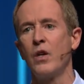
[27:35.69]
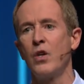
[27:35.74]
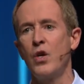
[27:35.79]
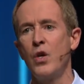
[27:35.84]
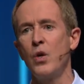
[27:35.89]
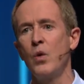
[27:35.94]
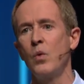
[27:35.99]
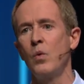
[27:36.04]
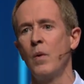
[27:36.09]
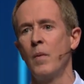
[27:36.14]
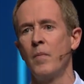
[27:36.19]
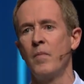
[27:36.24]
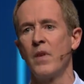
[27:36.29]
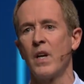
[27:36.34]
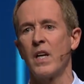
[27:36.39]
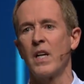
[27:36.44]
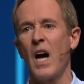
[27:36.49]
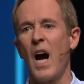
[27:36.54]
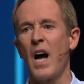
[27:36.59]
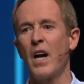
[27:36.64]
you
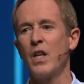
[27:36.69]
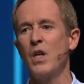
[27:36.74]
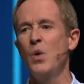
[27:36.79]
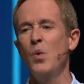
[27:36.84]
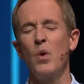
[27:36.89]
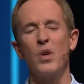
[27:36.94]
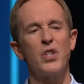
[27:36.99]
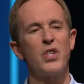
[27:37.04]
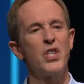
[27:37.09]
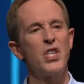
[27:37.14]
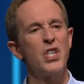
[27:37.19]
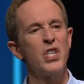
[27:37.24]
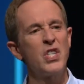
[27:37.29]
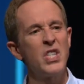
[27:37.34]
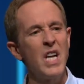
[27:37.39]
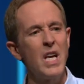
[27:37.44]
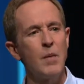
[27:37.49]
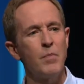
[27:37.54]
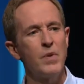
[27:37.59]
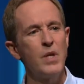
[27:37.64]
got. You were
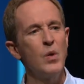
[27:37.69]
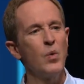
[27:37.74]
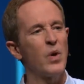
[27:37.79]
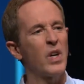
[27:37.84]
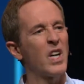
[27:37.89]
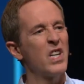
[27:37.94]
steeped. You were